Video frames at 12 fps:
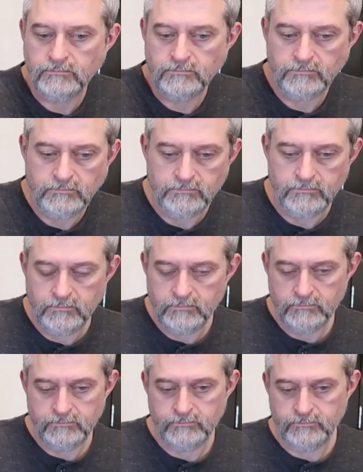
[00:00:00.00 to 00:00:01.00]

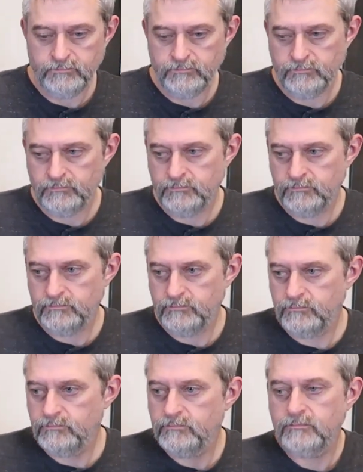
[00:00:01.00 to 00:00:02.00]

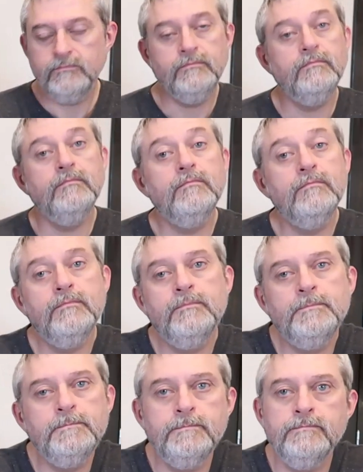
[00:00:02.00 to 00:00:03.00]

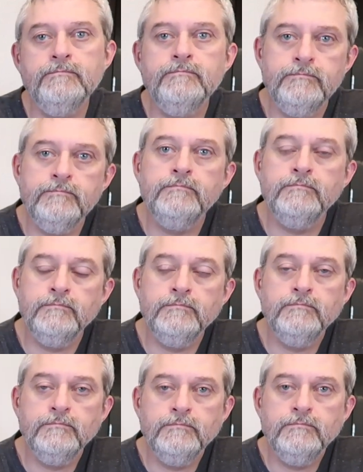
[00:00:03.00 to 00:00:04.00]

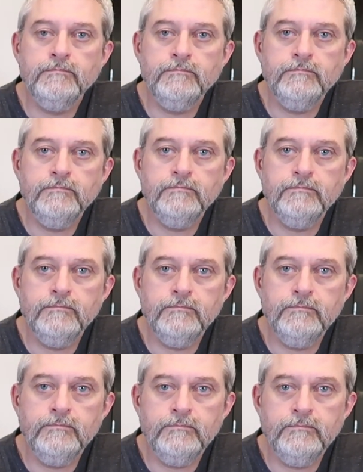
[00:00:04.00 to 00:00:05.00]

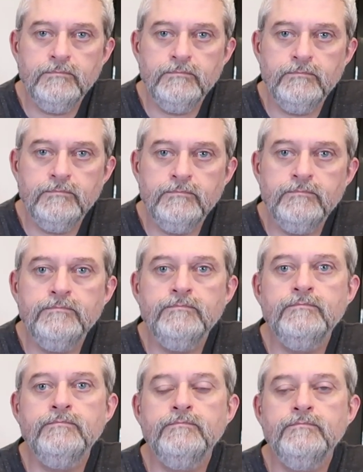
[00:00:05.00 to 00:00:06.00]

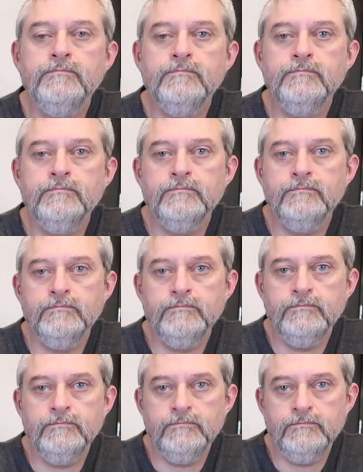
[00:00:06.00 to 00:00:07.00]

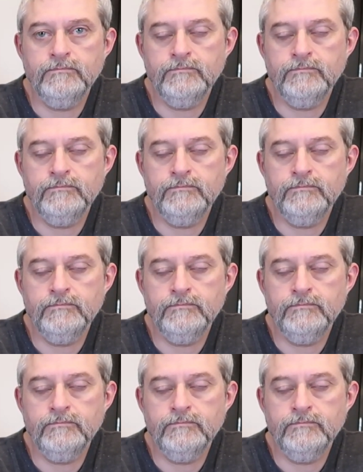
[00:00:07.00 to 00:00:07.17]
(silent)